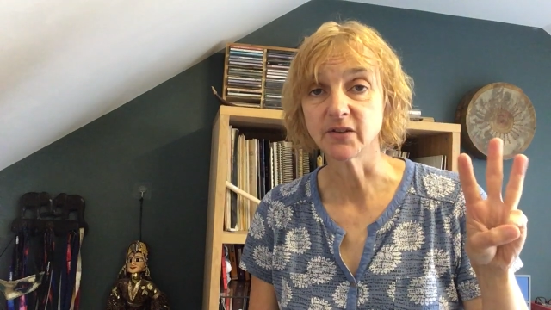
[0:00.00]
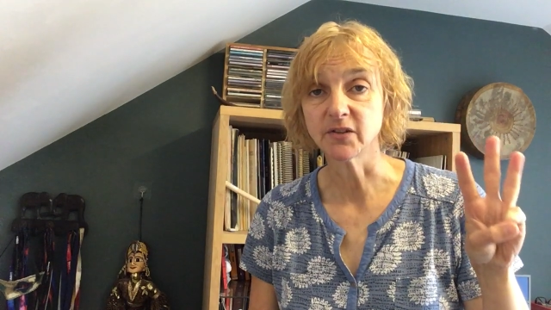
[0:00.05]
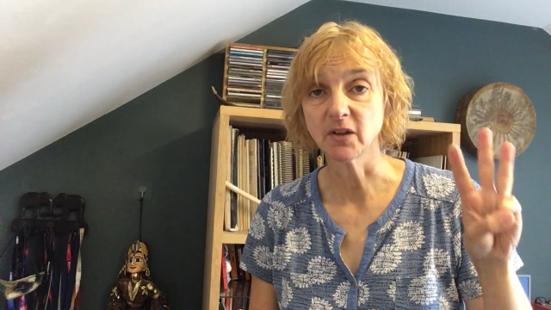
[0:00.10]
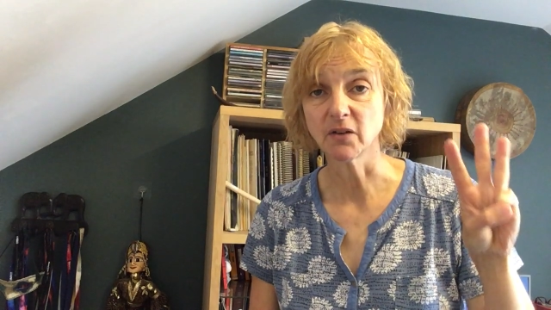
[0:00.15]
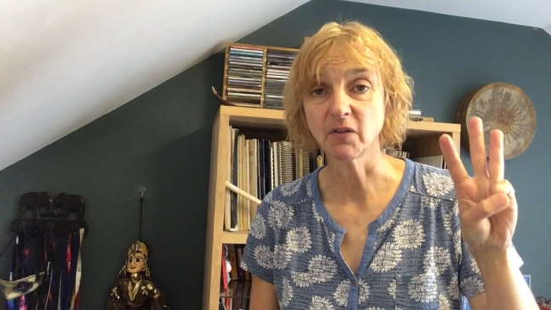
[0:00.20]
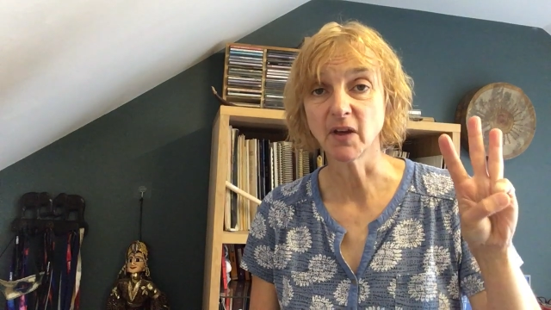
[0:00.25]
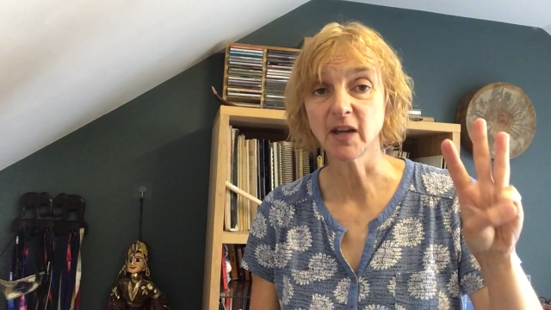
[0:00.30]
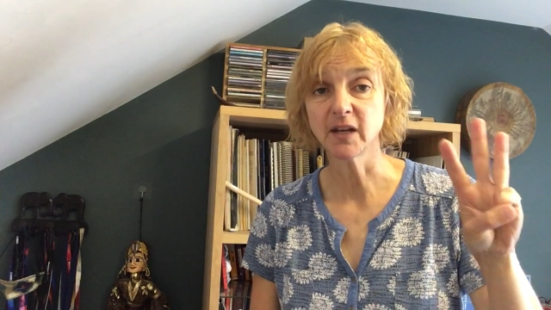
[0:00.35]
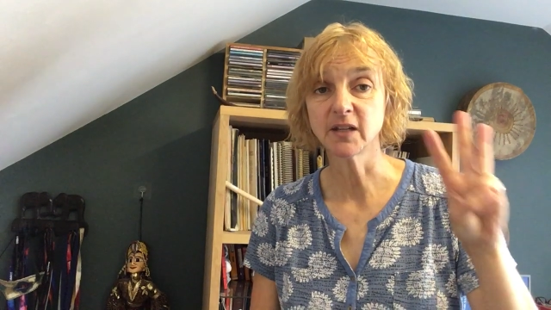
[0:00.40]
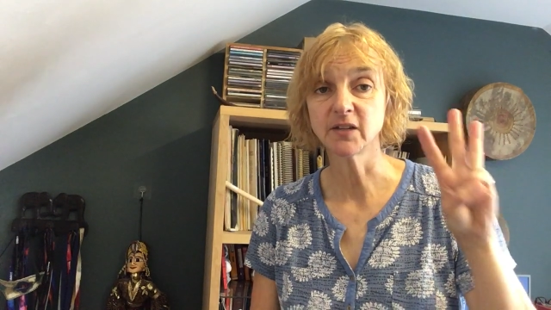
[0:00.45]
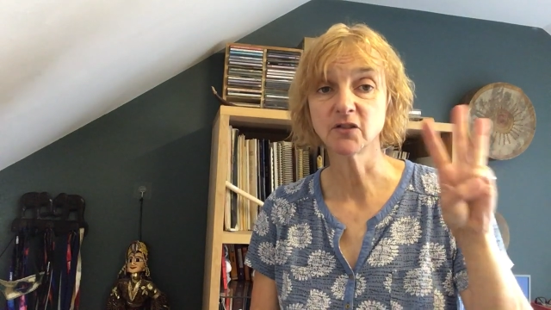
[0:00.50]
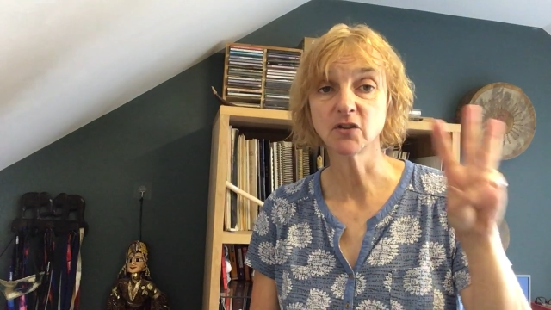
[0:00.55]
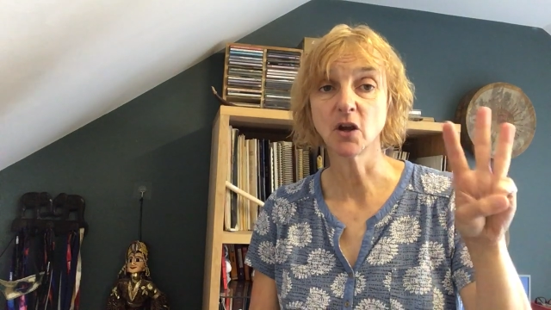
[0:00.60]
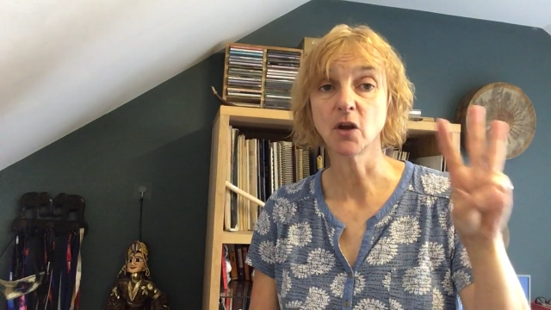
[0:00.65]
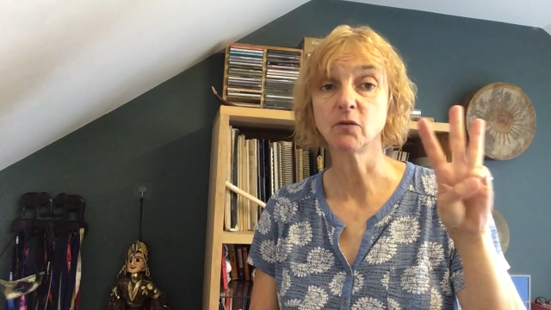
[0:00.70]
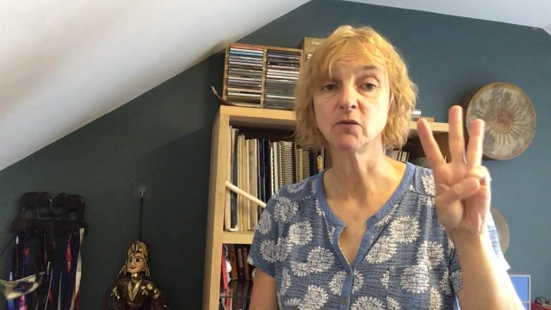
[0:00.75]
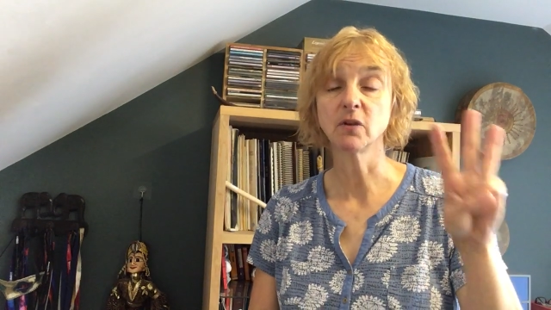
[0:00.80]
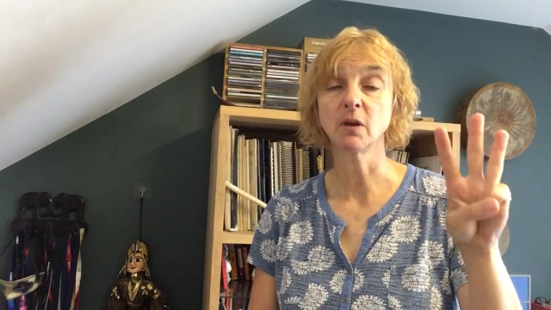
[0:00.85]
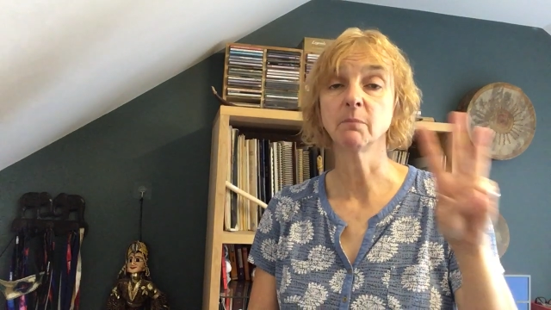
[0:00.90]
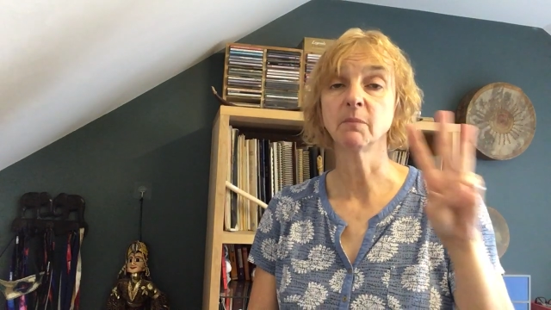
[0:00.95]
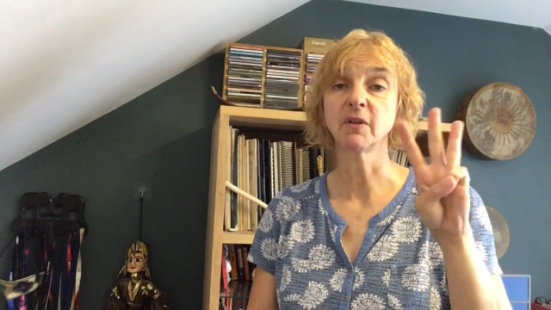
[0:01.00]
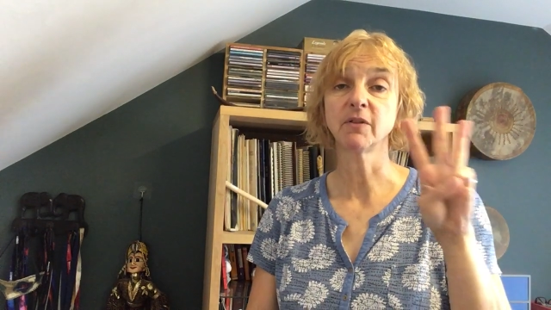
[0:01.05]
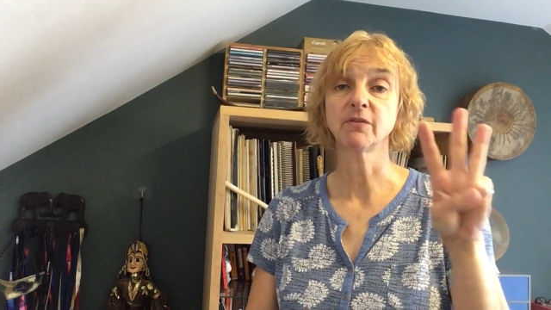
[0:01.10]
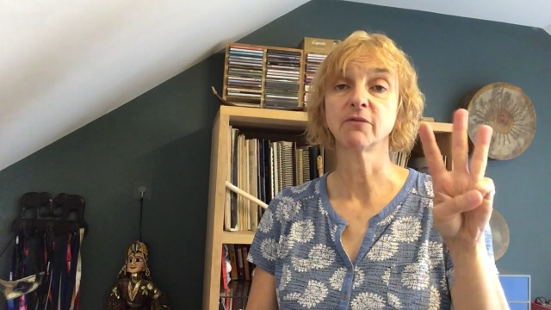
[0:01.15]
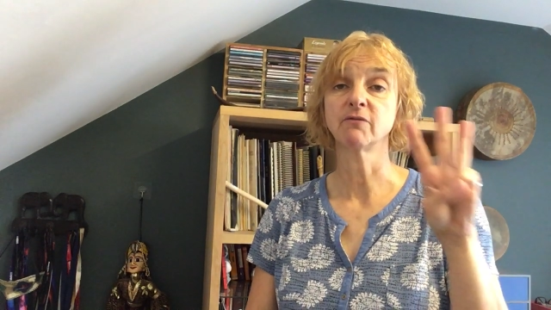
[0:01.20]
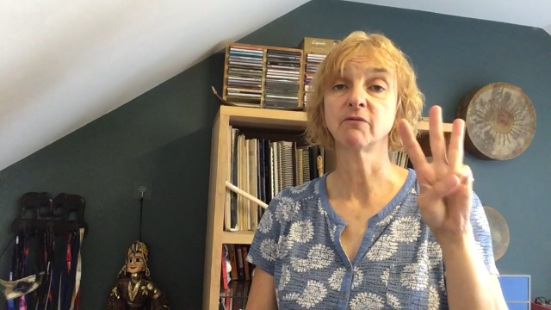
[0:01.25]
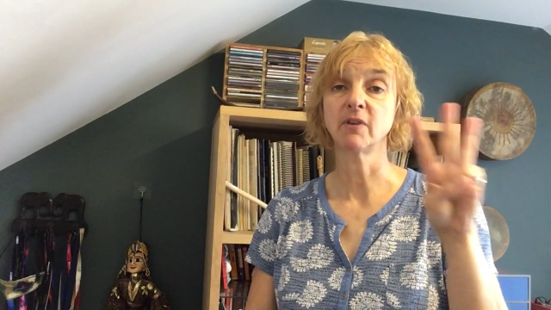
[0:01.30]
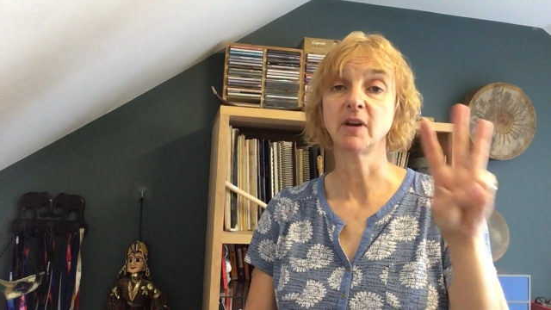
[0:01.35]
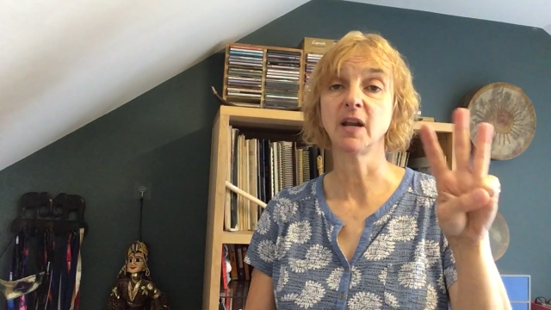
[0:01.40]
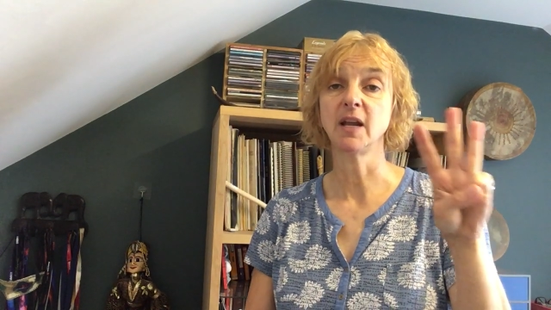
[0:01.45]
so that is note number
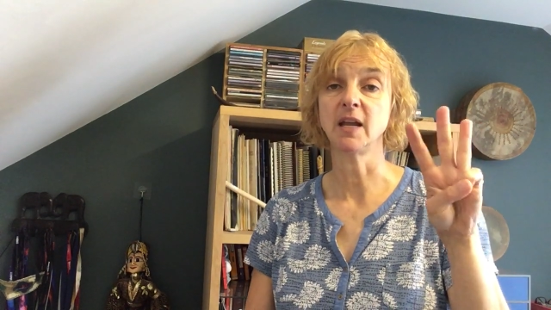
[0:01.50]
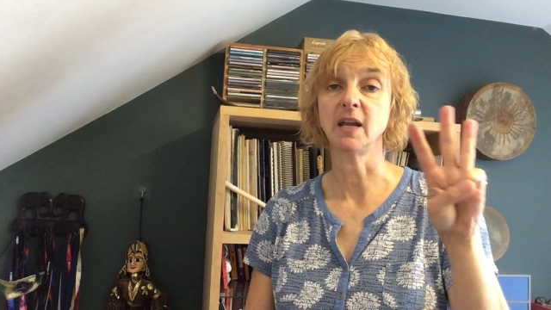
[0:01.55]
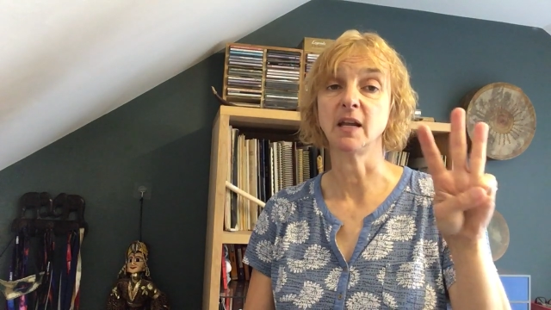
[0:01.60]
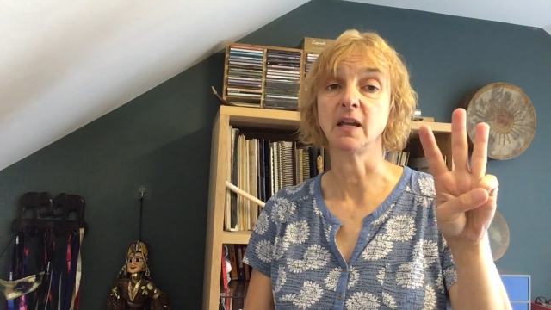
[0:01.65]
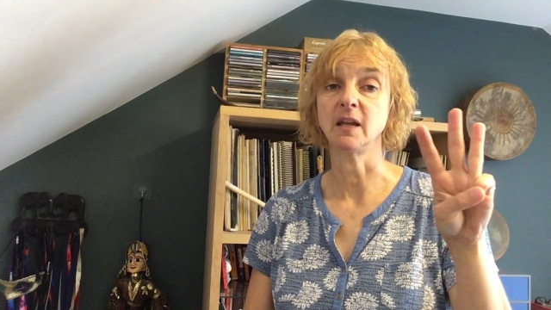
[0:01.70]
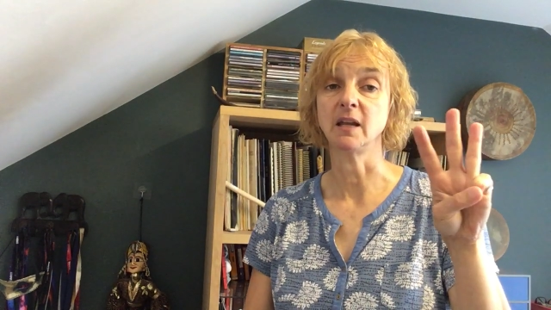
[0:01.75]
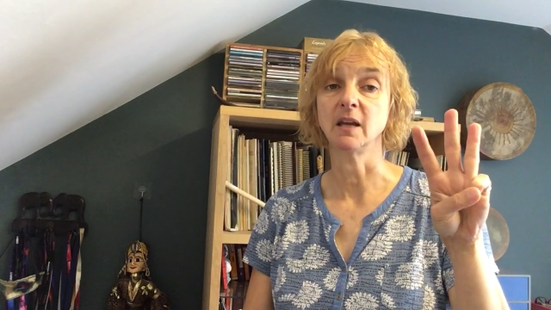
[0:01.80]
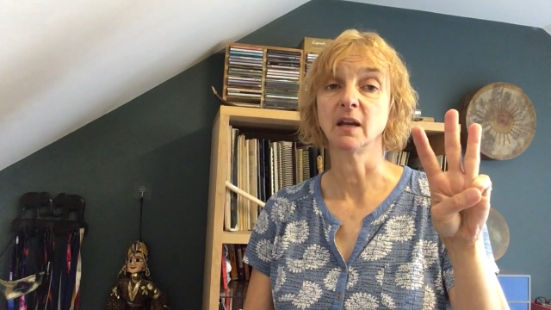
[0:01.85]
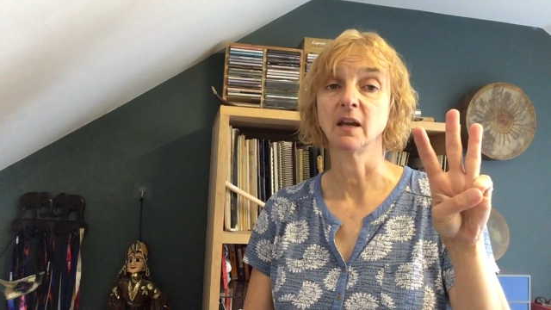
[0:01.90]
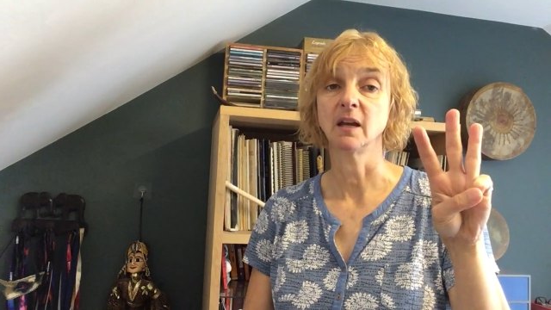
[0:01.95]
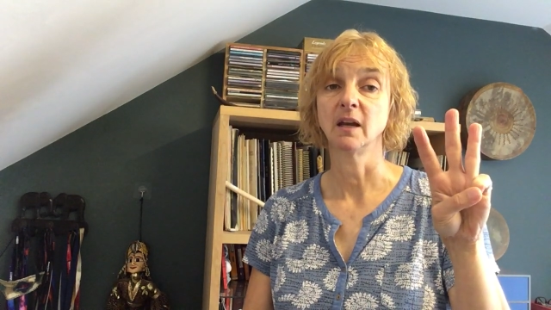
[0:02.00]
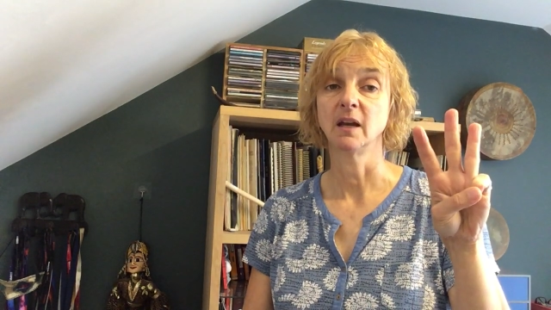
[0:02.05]
3.